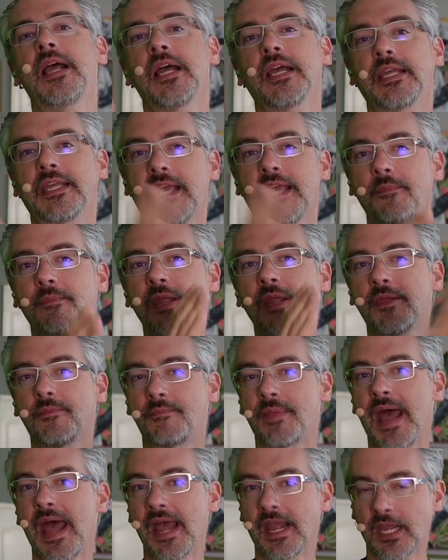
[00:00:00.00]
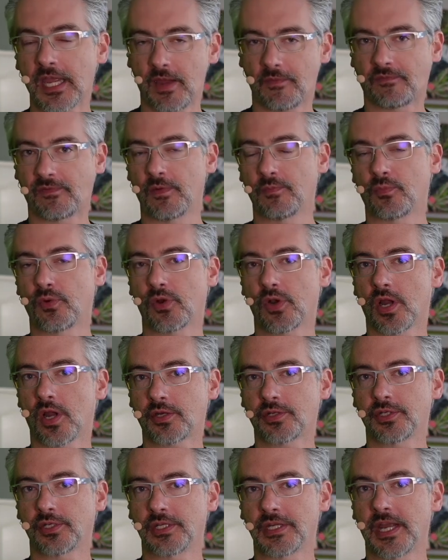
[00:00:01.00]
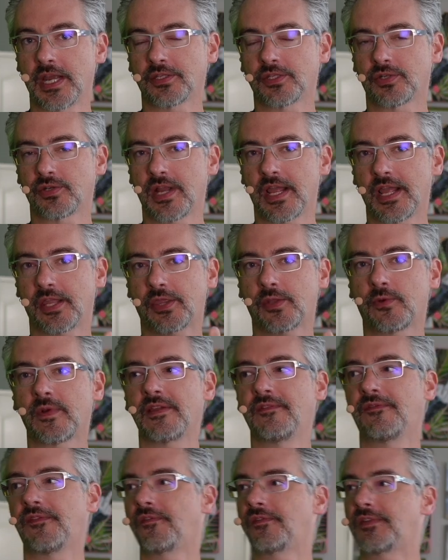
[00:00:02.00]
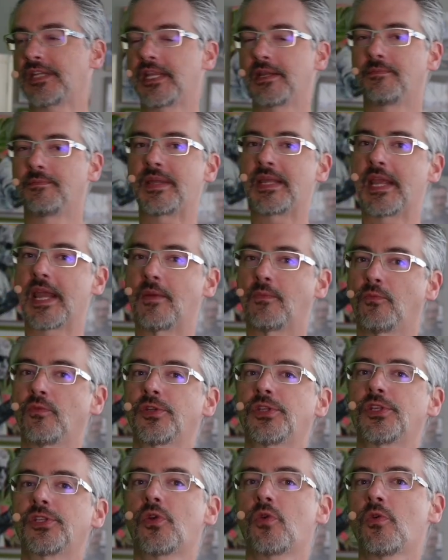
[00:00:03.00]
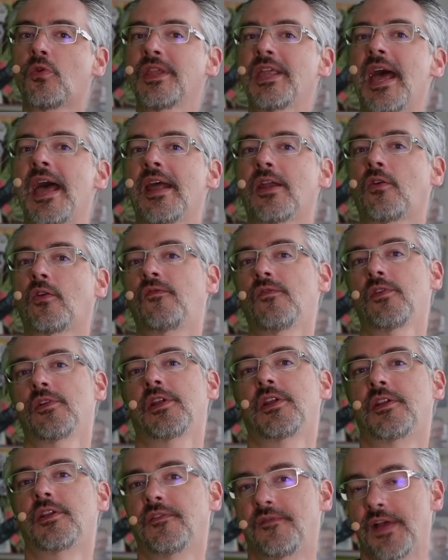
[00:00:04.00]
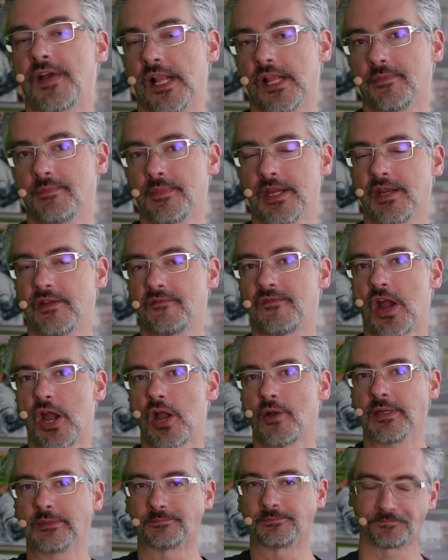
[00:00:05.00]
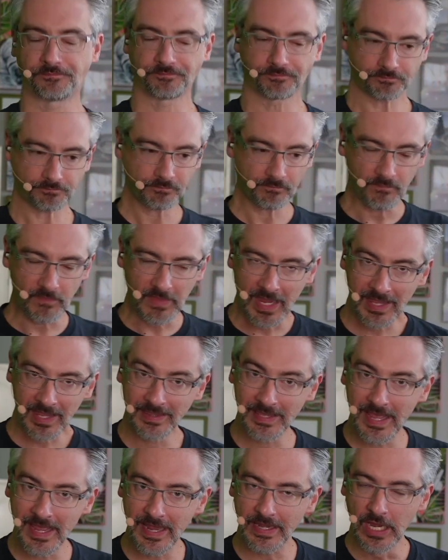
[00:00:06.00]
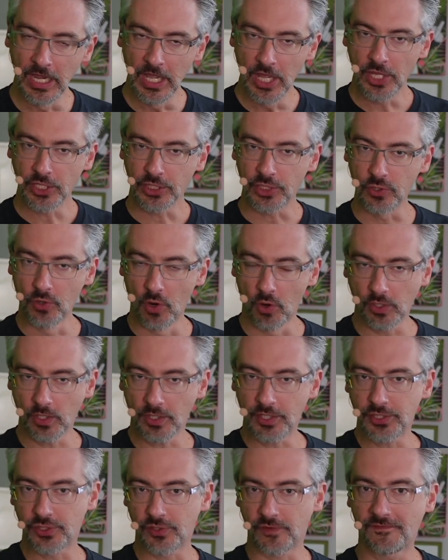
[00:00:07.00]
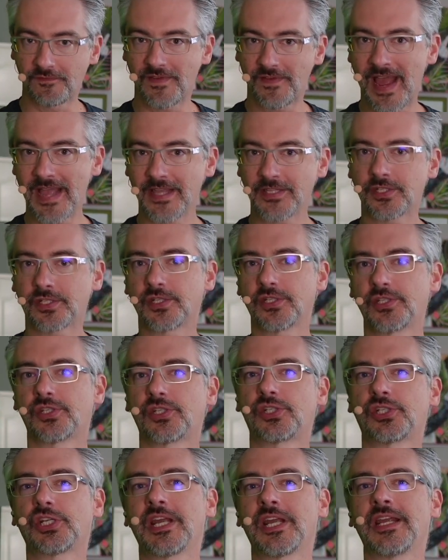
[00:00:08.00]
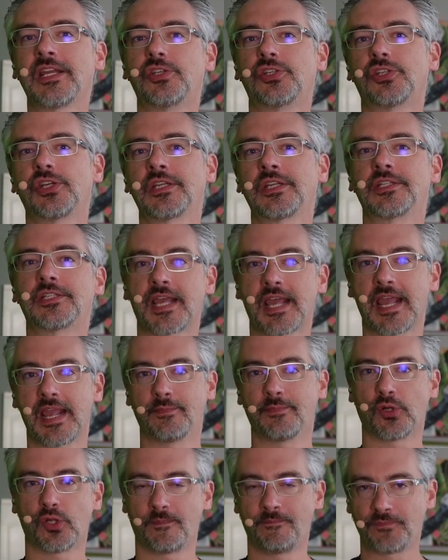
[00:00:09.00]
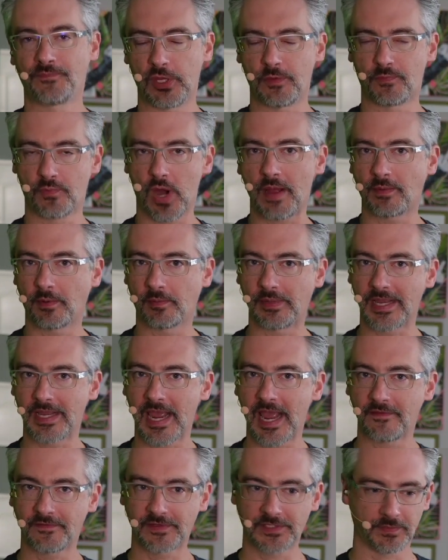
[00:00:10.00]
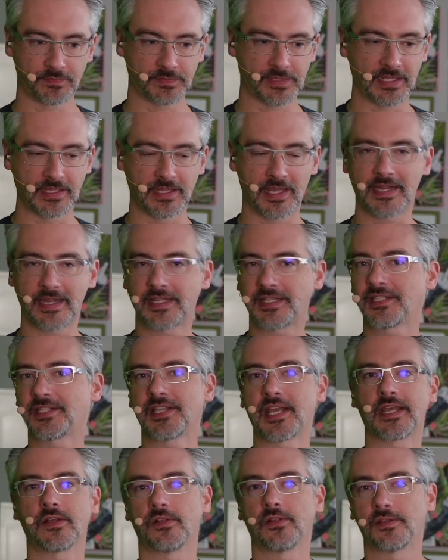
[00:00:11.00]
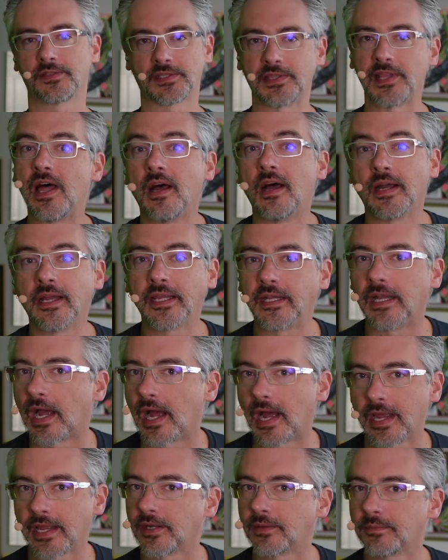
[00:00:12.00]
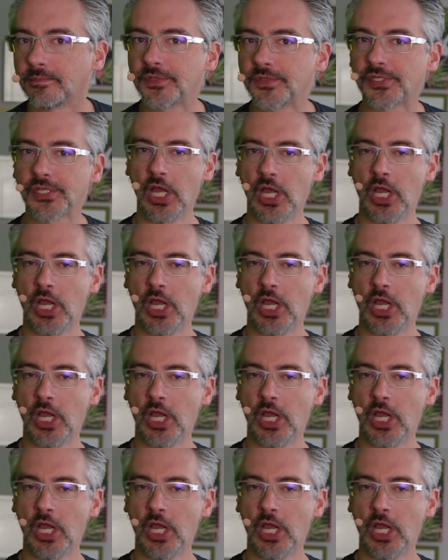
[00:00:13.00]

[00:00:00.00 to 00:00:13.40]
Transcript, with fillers: Get me the backup from production yesterday at 3:15 p.m. Restore that over in a development environment. Then you go look at your fastest changing table. You probably have something like sales line items.